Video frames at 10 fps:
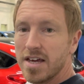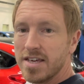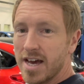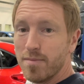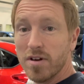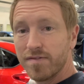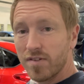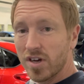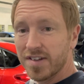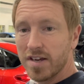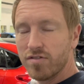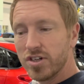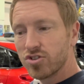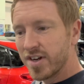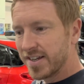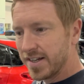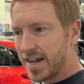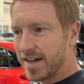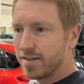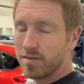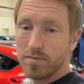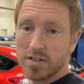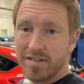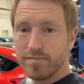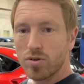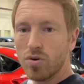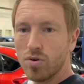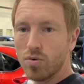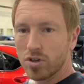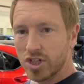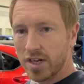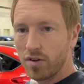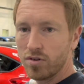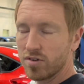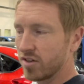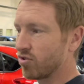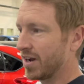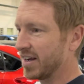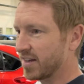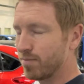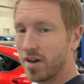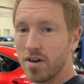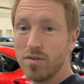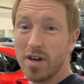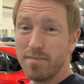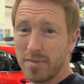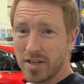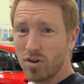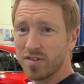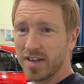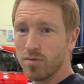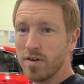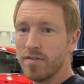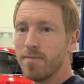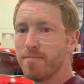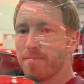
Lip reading: Yeah, but like I say, if you're interested in that, give them a call or check out the Auto Trader links below and make contact with them.